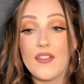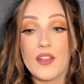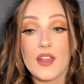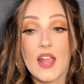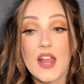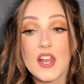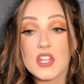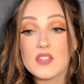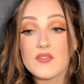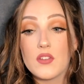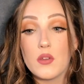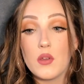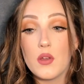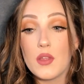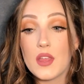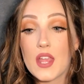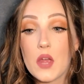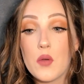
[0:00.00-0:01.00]
Like, I just felt
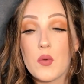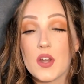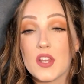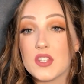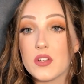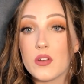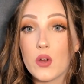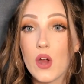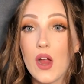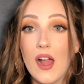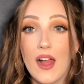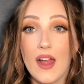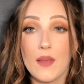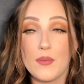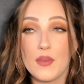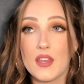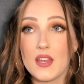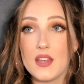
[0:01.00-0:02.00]
like I wanted to cry
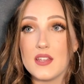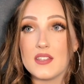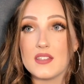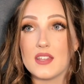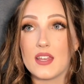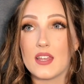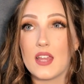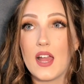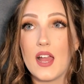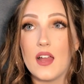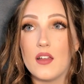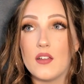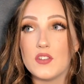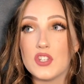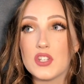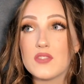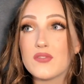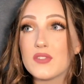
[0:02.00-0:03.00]
because, like,
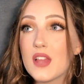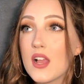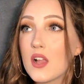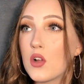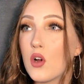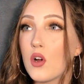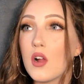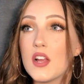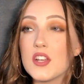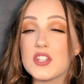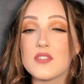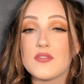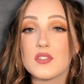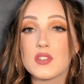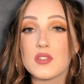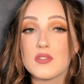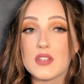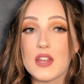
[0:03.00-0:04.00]
just for that girl, I just
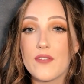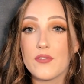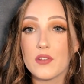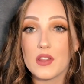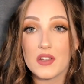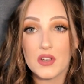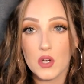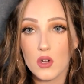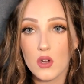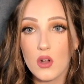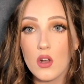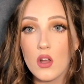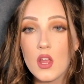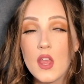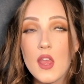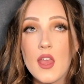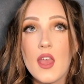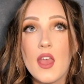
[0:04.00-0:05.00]
feel so sad for that girl.
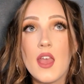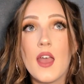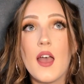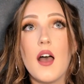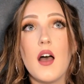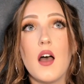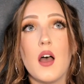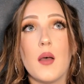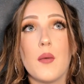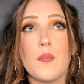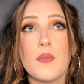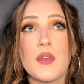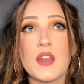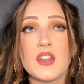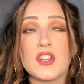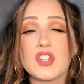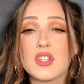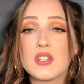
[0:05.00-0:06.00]
And
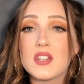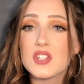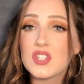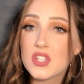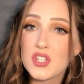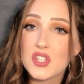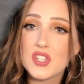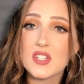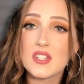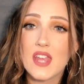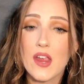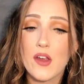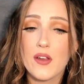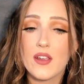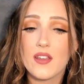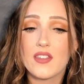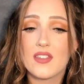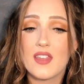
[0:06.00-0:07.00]
it's just such a
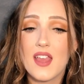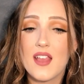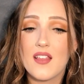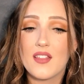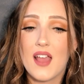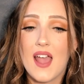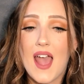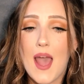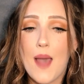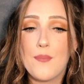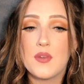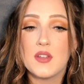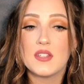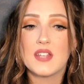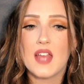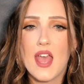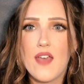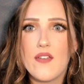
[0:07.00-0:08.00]
scary thing that
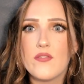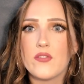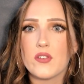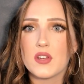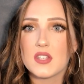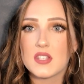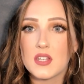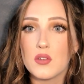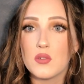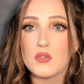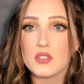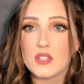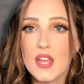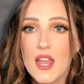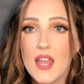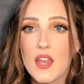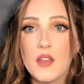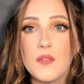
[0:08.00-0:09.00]
happens every single
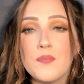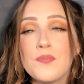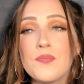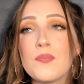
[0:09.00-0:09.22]
day.